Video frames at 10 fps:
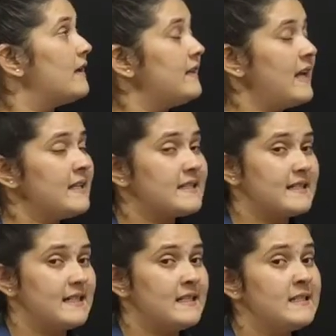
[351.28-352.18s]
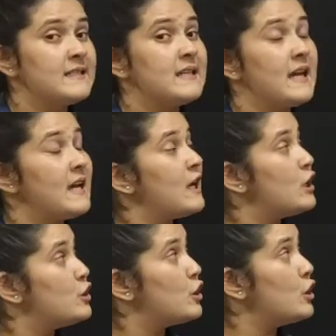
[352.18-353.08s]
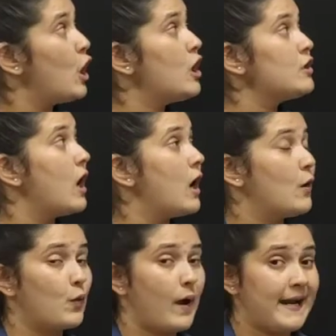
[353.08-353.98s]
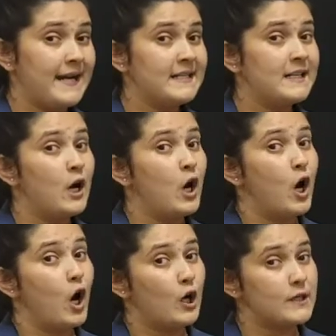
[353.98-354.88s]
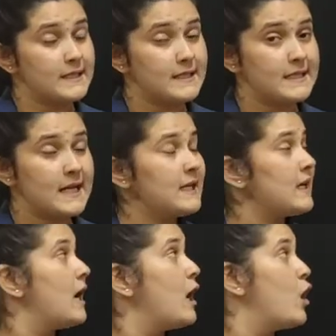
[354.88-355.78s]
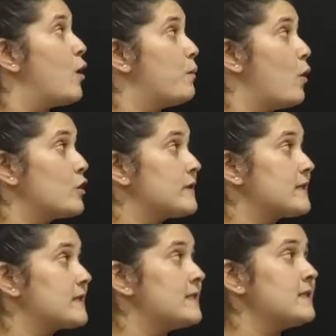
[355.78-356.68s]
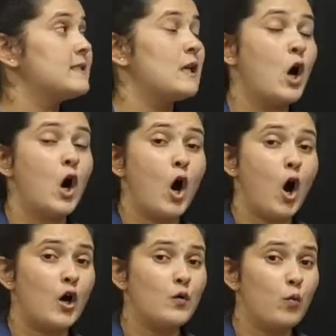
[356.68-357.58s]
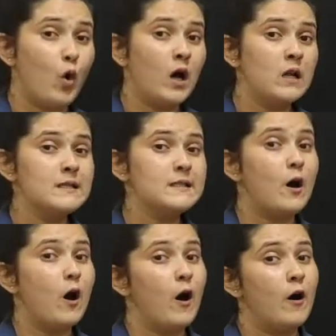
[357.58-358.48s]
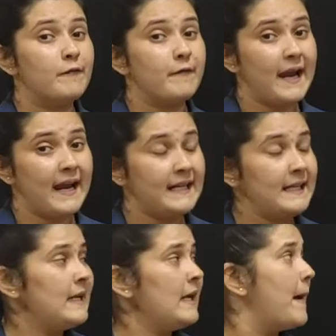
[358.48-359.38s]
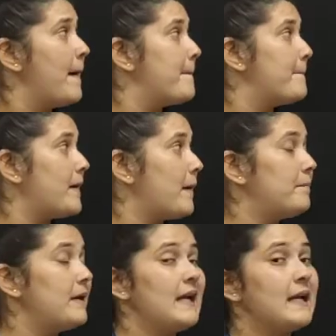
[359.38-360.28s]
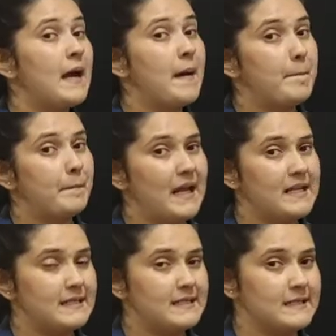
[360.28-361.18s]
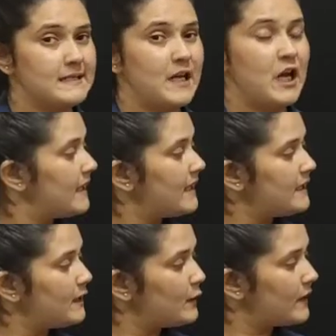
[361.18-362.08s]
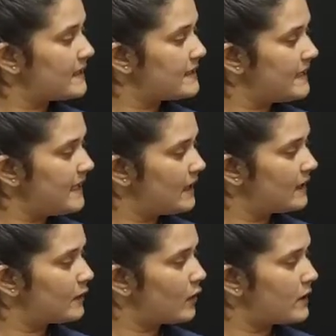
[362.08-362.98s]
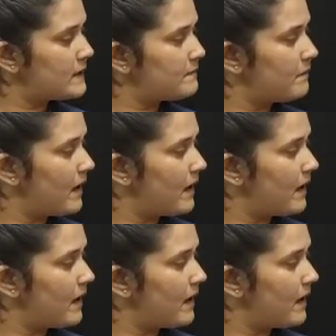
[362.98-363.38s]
Next is, do not write or stick posters on walls of any public places. Here you can see a cross